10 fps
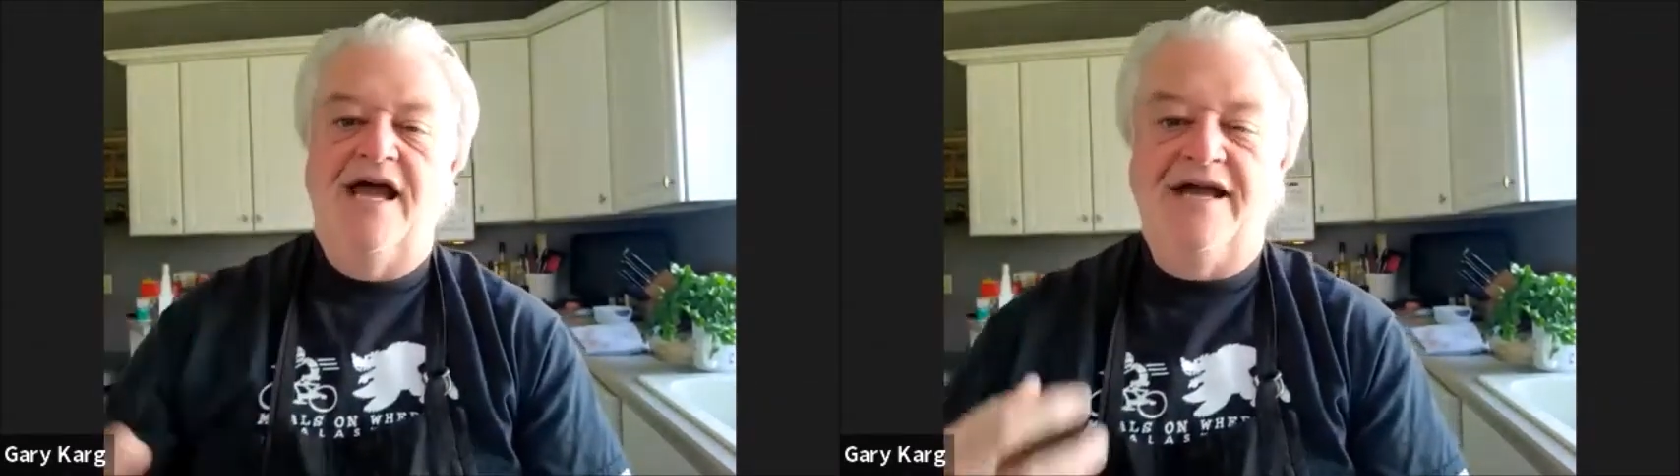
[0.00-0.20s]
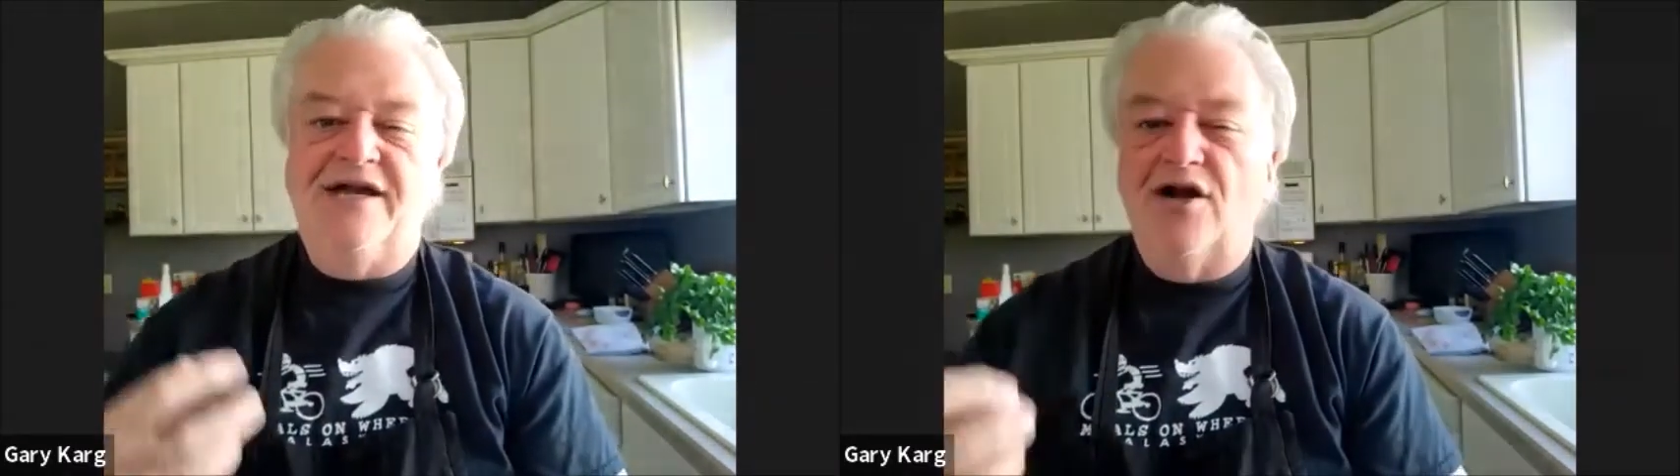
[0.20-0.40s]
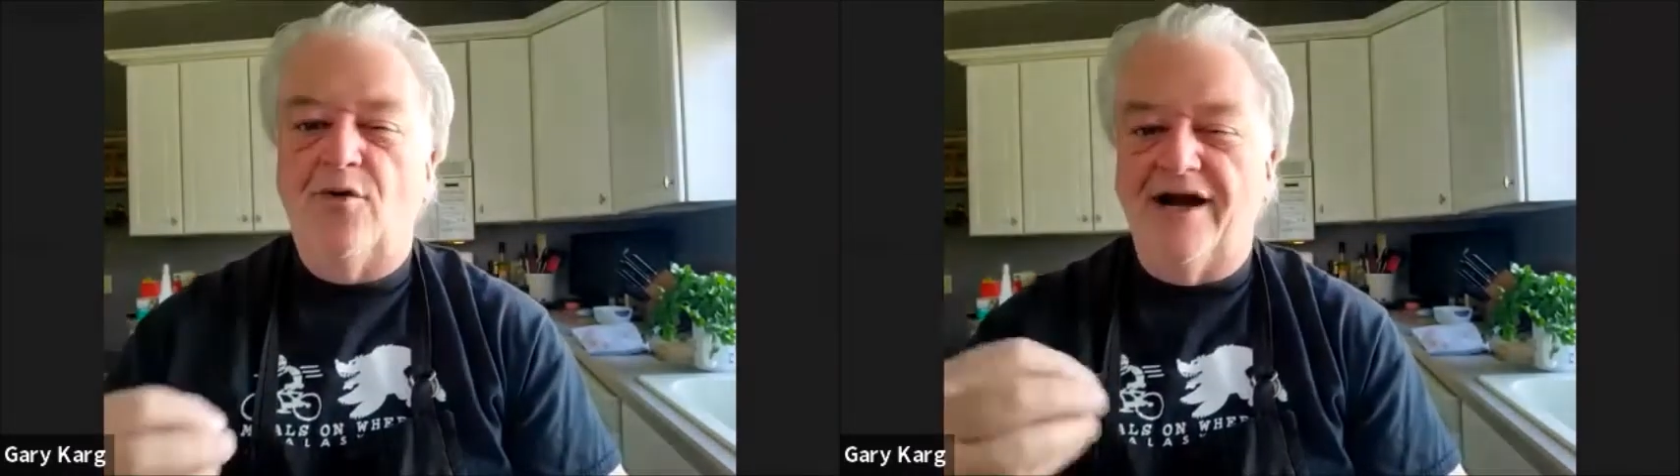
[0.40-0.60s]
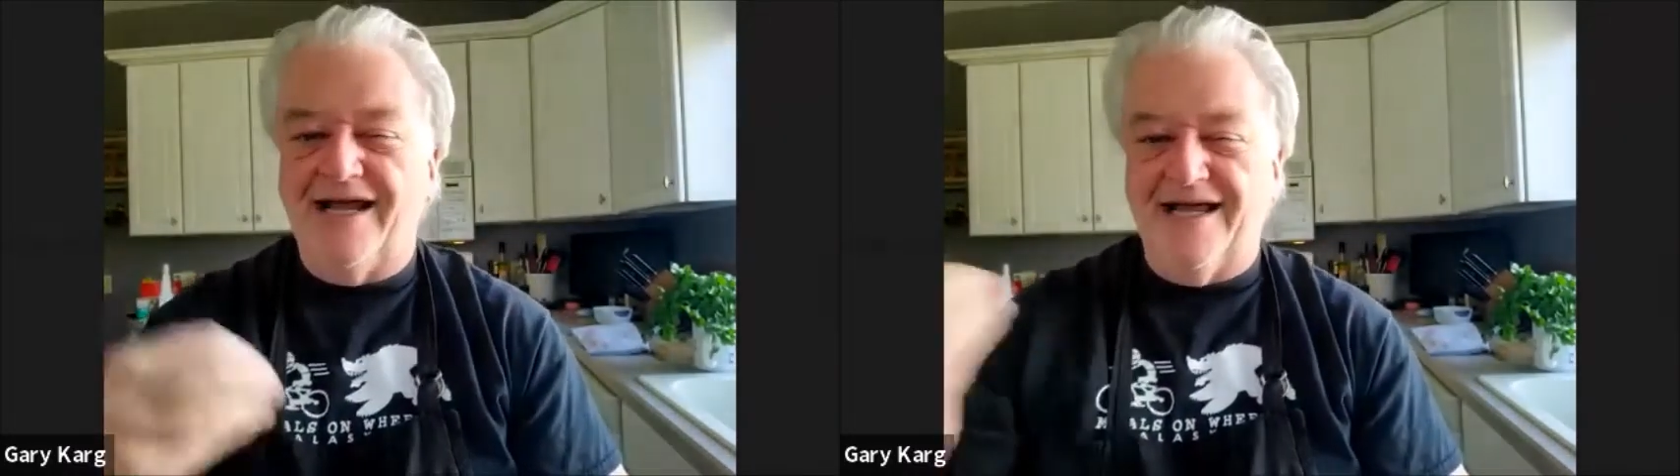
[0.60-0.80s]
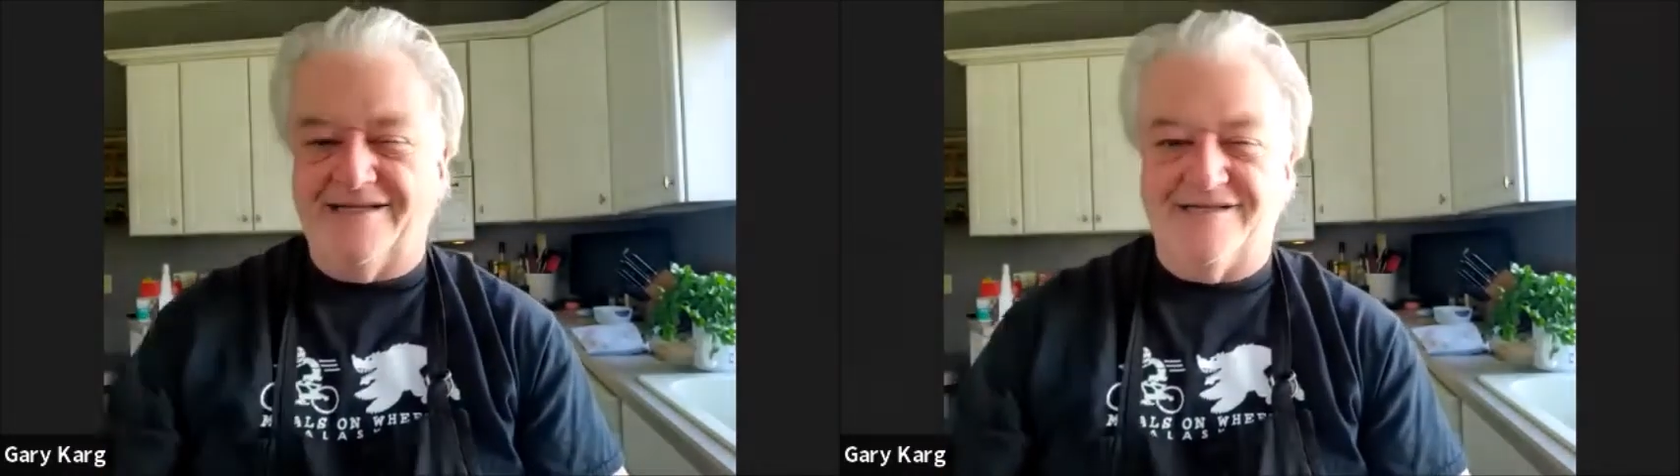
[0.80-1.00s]
and you don't want to
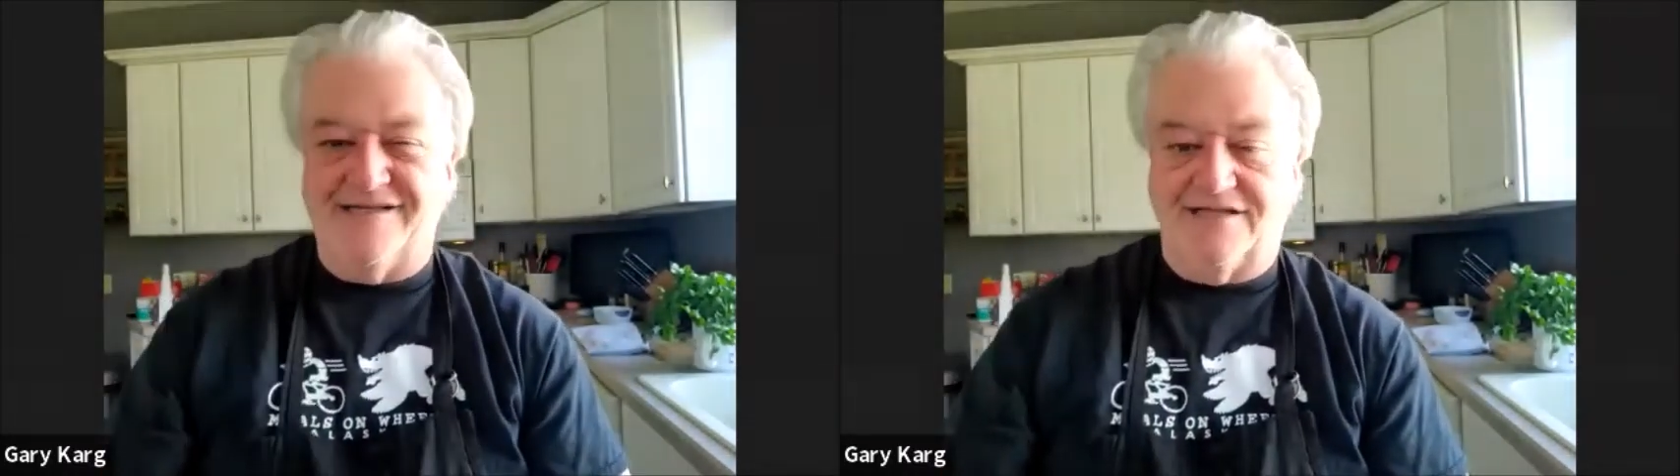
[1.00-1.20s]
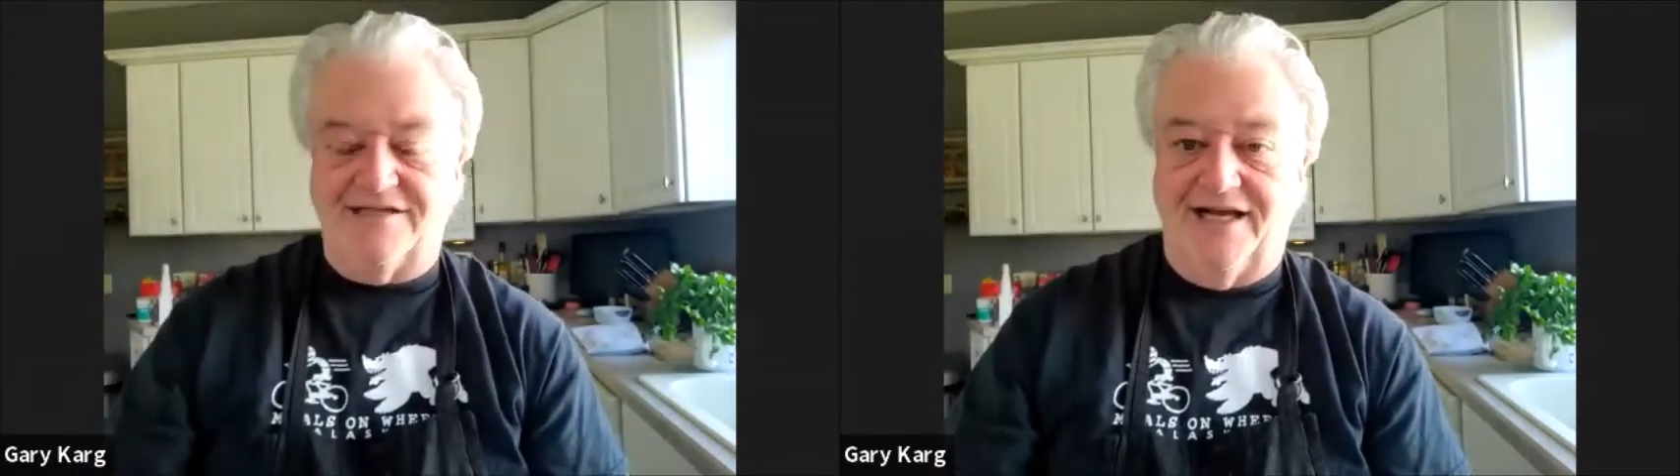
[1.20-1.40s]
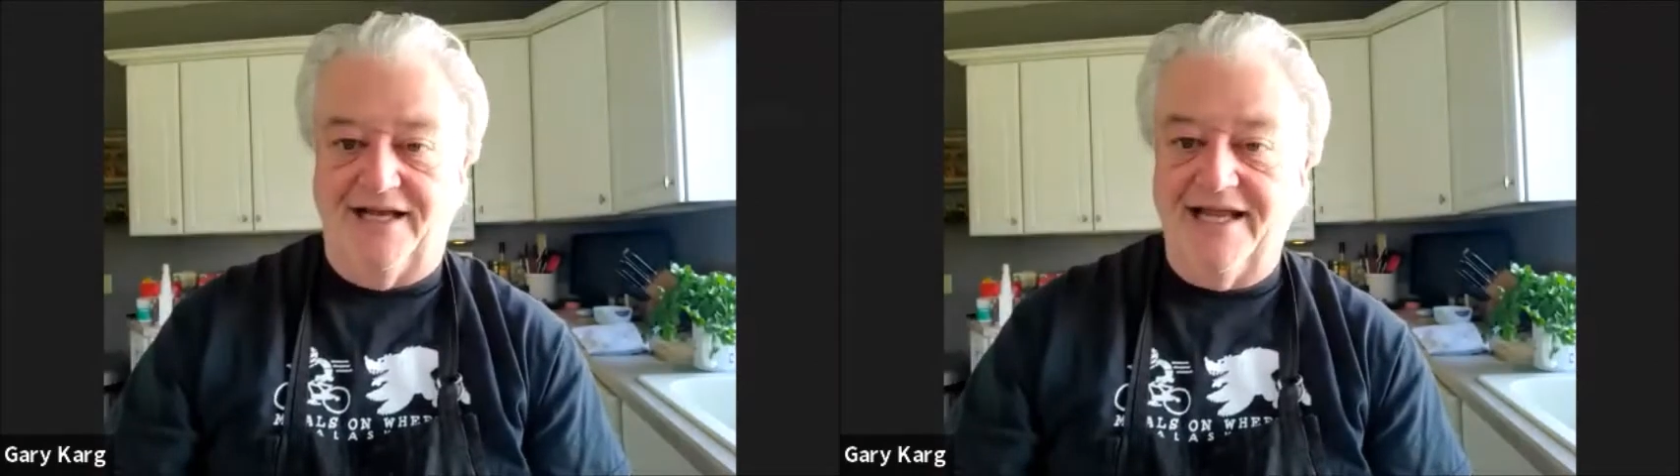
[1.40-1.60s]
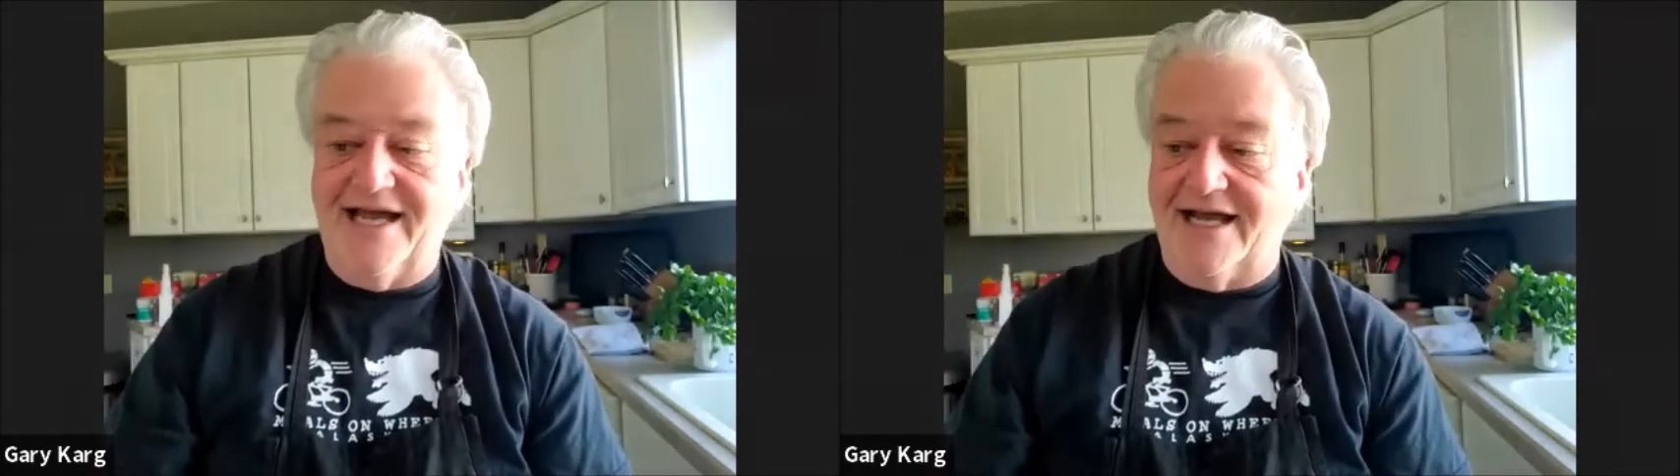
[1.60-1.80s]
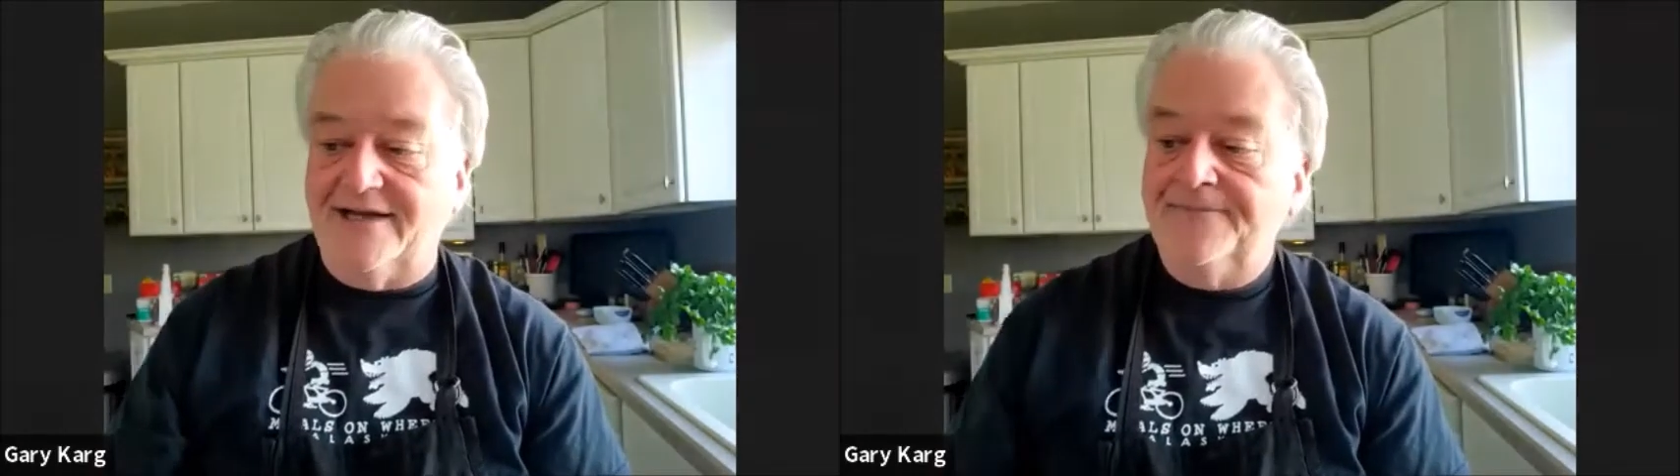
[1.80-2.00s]
get stuck to the
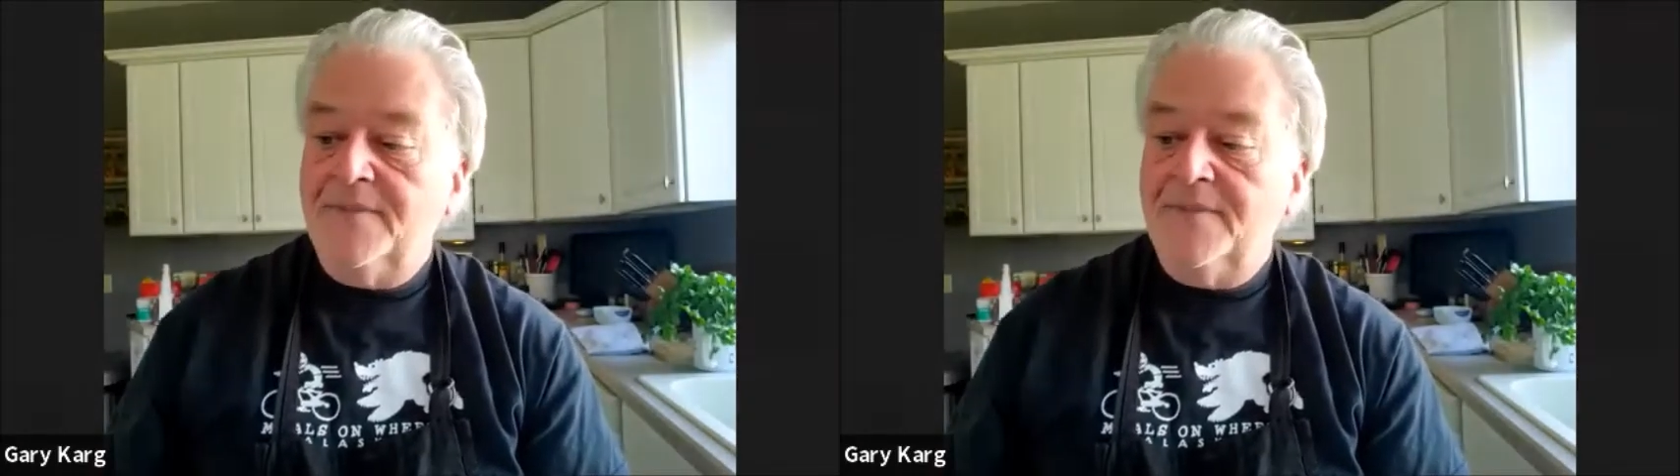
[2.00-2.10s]
lid.